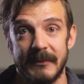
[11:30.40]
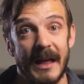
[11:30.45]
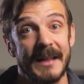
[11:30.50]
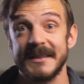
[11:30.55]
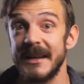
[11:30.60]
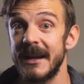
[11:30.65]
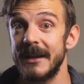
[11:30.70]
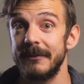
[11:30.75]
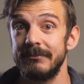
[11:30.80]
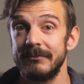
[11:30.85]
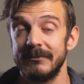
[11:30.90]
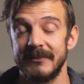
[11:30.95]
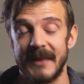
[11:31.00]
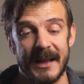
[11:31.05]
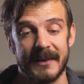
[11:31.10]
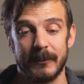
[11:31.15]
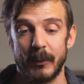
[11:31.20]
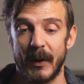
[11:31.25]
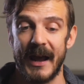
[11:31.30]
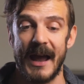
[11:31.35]
That's it.
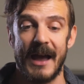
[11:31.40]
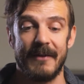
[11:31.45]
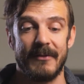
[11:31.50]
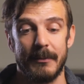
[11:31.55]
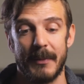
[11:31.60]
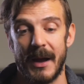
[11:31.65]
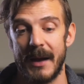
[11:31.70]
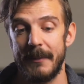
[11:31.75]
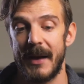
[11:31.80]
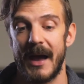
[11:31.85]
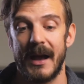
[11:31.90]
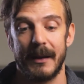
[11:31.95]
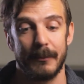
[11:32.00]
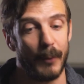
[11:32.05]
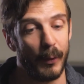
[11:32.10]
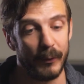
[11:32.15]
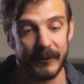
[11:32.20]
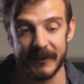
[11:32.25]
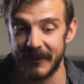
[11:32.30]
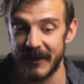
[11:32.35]
That's what I have in my bag
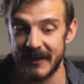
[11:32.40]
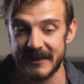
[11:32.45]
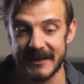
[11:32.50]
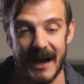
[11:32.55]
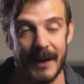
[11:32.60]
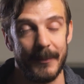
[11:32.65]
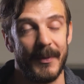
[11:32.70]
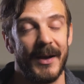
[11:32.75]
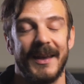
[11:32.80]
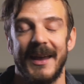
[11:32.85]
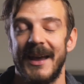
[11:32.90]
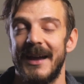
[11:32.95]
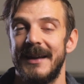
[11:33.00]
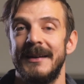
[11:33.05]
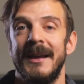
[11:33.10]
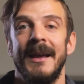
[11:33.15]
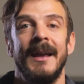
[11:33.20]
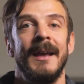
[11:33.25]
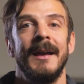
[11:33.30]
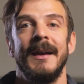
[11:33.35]
most of the time.
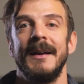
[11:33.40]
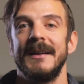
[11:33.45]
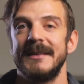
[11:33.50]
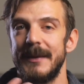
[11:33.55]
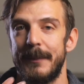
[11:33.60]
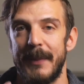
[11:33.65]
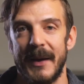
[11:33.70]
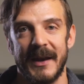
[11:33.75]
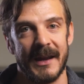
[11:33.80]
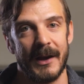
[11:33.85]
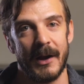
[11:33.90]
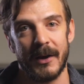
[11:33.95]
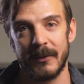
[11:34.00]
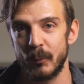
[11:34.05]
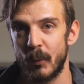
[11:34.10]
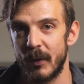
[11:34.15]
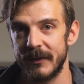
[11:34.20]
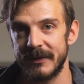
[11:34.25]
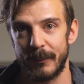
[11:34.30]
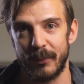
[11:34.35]
Again, depending on
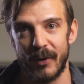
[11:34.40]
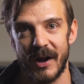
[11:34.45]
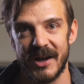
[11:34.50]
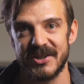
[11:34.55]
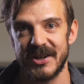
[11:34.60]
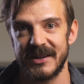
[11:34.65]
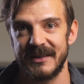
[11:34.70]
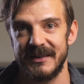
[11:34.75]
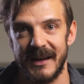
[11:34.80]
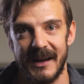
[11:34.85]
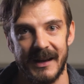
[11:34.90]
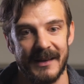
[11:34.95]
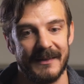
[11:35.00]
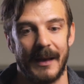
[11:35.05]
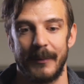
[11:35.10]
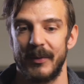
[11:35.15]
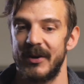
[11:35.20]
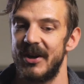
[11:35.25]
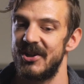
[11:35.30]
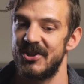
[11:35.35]
what the project needs,
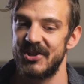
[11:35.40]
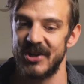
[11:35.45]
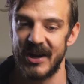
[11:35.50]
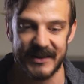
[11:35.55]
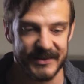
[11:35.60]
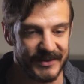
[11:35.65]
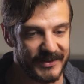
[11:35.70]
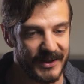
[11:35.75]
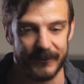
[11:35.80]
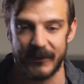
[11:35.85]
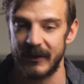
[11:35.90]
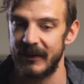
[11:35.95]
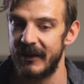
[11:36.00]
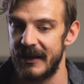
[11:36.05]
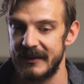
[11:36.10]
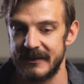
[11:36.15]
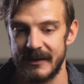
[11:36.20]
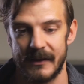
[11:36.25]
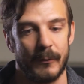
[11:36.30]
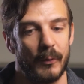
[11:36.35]
I'm gonna change different
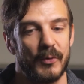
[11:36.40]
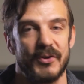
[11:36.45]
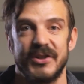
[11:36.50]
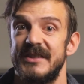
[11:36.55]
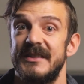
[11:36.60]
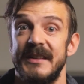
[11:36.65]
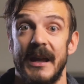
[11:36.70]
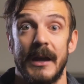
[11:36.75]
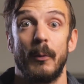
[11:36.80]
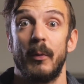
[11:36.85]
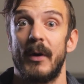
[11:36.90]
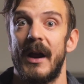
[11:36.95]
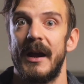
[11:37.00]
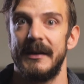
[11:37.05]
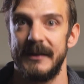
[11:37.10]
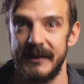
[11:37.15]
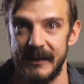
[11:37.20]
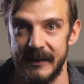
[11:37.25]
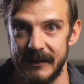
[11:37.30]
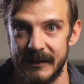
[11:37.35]
lenses or just take what I
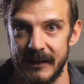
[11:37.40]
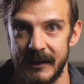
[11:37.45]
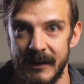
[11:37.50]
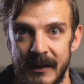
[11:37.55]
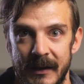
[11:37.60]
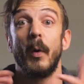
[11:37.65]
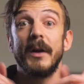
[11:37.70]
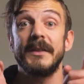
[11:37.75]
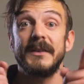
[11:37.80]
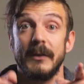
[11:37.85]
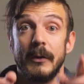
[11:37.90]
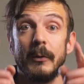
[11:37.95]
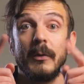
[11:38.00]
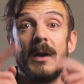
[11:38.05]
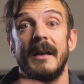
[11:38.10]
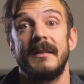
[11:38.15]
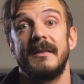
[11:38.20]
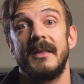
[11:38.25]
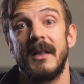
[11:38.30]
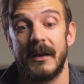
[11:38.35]
need. What do you
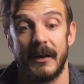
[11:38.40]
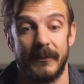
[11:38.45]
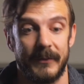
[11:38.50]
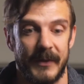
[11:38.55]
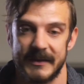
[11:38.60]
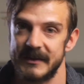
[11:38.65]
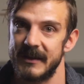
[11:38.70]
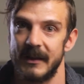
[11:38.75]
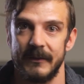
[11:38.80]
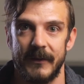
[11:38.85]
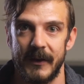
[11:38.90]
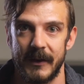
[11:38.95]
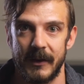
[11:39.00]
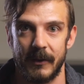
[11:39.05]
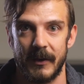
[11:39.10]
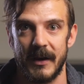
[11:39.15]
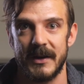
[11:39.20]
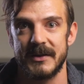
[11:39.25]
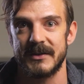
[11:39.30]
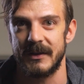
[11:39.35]
guys think of this
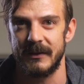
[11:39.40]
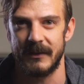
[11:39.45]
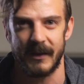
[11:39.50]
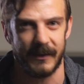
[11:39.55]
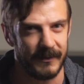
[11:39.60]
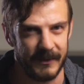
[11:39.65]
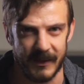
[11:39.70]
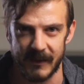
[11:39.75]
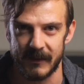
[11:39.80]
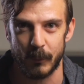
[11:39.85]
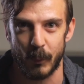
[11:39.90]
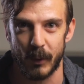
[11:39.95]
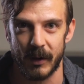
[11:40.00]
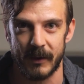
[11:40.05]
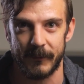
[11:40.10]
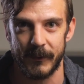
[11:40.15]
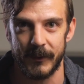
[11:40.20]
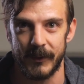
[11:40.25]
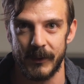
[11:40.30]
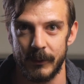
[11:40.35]
configuration? Does this work
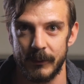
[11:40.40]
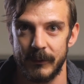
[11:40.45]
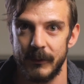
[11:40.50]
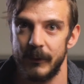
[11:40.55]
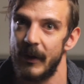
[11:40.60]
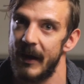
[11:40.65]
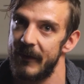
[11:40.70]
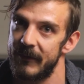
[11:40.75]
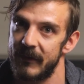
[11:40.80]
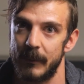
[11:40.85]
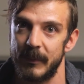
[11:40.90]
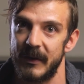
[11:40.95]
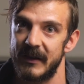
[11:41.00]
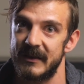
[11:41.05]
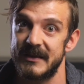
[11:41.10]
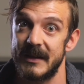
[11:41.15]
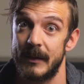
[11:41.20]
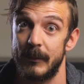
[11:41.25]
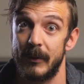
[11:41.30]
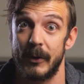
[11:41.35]
for you? Do you have something
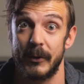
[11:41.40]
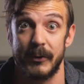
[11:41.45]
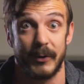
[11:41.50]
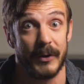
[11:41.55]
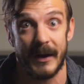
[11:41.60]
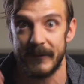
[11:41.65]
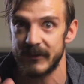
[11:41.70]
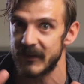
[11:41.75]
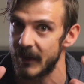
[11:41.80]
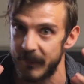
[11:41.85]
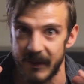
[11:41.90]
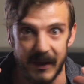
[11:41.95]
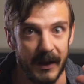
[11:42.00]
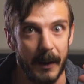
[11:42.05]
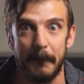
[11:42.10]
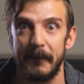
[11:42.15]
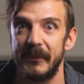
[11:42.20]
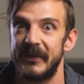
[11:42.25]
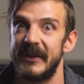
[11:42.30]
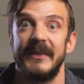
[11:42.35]
similar? Do you have something
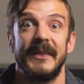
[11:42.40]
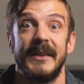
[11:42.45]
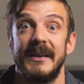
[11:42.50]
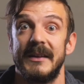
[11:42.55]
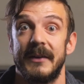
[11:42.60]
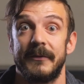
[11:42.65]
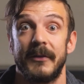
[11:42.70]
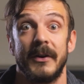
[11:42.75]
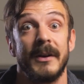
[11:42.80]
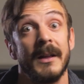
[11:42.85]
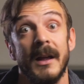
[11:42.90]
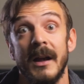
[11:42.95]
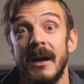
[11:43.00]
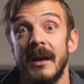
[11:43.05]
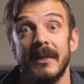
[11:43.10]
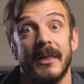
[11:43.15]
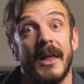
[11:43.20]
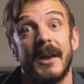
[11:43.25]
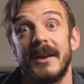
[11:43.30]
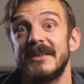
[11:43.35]
completely different?
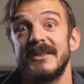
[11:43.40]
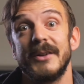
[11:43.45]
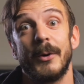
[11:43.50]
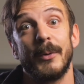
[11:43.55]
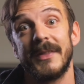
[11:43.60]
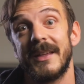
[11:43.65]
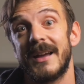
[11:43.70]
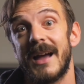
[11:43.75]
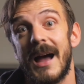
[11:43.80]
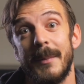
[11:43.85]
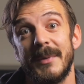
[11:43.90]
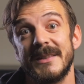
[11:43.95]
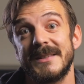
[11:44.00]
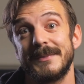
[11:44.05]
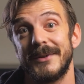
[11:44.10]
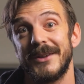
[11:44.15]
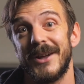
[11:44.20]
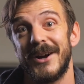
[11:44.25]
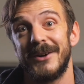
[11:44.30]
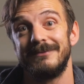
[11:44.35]
Let us know in the comments
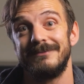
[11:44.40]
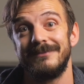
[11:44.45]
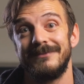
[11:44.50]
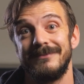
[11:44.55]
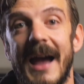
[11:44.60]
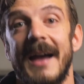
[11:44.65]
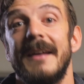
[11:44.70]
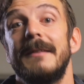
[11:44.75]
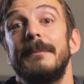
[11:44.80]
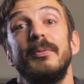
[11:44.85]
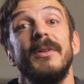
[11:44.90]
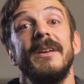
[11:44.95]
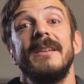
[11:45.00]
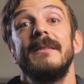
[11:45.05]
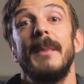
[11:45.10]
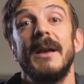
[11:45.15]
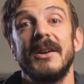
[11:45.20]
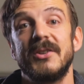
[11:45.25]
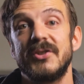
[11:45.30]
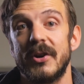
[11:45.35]
below. Guys, please
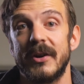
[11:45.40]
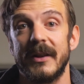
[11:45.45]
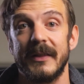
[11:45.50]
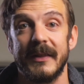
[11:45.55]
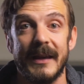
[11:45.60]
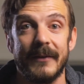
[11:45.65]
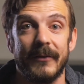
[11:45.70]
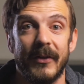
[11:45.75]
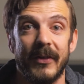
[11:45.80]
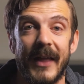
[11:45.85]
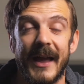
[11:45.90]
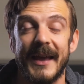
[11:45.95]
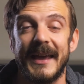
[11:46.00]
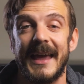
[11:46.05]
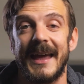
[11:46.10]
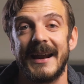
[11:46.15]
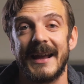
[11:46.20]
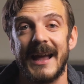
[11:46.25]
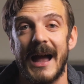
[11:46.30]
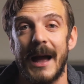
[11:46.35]
make sure to leave a like
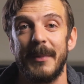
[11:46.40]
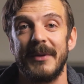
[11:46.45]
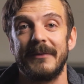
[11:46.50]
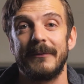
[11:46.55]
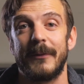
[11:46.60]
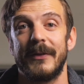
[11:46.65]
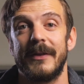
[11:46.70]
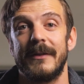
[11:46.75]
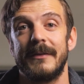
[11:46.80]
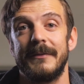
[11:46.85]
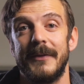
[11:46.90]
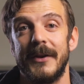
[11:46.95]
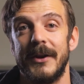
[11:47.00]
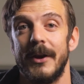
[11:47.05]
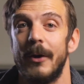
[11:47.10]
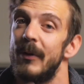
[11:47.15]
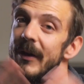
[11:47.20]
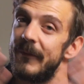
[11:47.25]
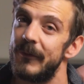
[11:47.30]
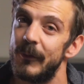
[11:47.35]
and a comment for this
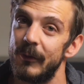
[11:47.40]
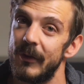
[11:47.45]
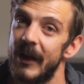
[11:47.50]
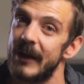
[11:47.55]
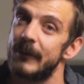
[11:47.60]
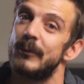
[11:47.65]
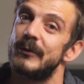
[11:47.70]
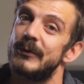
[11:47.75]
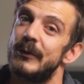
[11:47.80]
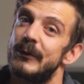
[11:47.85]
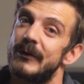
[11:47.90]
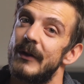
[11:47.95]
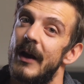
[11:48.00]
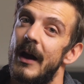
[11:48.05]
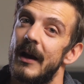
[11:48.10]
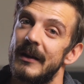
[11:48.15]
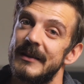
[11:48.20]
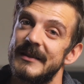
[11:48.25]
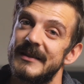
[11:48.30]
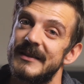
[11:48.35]
video. If you liked what you saw,
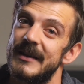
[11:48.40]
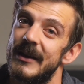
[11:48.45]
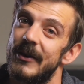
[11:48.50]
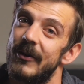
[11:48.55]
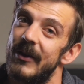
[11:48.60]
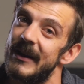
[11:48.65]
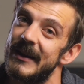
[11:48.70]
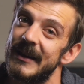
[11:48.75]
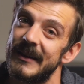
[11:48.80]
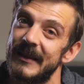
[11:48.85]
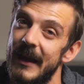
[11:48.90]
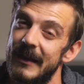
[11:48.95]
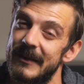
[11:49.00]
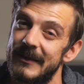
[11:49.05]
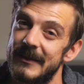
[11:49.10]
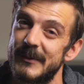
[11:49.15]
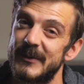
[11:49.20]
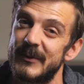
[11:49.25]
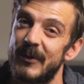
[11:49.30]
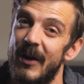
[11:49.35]
consider hitting that
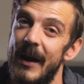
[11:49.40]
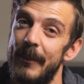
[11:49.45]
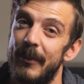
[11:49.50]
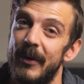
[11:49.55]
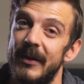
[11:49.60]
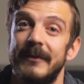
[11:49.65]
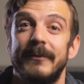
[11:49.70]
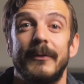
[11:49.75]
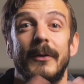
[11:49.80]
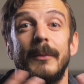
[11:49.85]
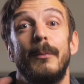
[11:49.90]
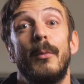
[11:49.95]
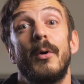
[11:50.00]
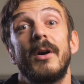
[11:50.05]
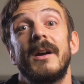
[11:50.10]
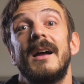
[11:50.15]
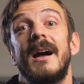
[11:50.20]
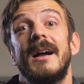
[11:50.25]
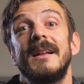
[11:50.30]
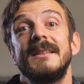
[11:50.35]
subscribe button for more
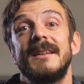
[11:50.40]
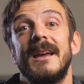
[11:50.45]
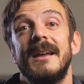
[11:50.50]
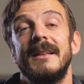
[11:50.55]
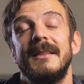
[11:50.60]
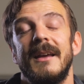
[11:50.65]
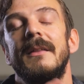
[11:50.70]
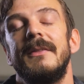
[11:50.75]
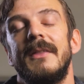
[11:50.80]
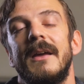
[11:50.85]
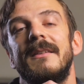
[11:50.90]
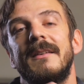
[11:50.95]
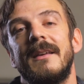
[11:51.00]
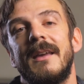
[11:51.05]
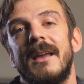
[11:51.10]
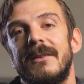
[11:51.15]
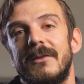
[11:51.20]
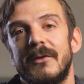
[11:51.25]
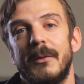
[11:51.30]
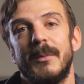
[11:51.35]
content. Thanks
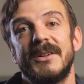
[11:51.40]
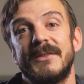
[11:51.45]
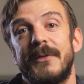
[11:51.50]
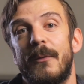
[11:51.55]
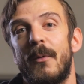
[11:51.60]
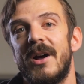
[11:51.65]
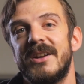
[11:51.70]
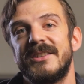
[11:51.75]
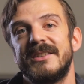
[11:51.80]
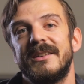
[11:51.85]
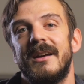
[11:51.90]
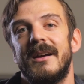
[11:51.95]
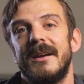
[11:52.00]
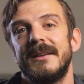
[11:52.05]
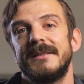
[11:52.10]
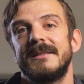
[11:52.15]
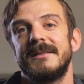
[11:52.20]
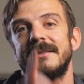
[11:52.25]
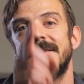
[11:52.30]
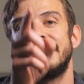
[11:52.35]
again so much for watching,
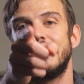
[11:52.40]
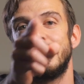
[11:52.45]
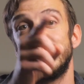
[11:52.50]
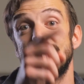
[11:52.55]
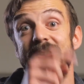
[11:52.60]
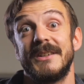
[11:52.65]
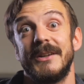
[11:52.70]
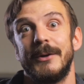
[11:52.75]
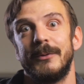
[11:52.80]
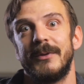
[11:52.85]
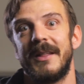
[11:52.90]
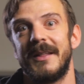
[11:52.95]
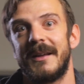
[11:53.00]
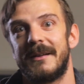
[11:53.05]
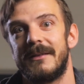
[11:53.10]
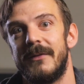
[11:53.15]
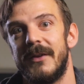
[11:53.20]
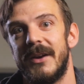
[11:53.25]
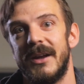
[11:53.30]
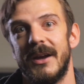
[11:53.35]
guys. We'll see you in the
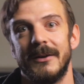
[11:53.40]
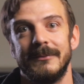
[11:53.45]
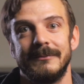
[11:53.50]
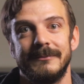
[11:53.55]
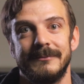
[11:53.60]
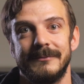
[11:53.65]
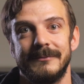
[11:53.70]
next video.